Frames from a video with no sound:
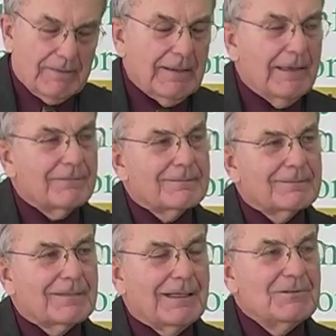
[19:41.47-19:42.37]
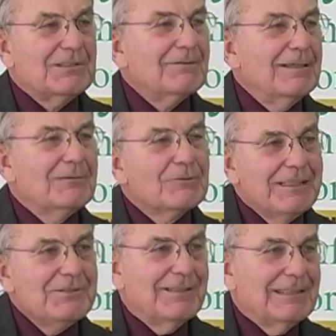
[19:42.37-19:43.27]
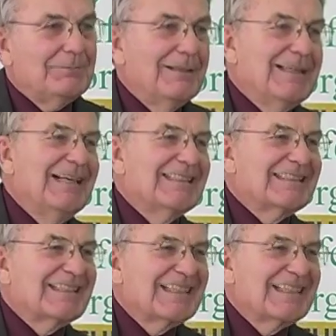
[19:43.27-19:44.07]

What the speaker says: Now, I just want to read you this because